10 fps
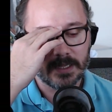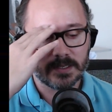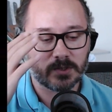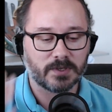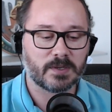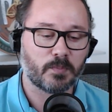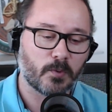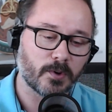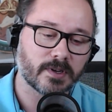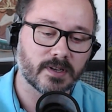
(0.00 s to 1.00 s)
So it's
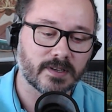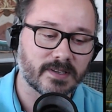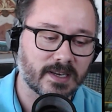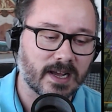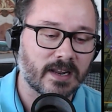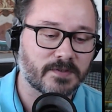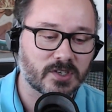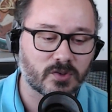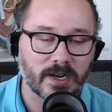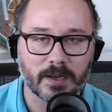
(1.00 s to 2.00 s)
important to kind of
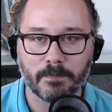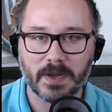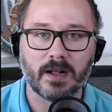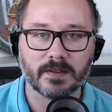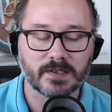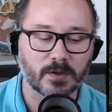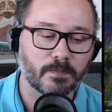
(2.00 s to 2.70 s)
strike a balance here.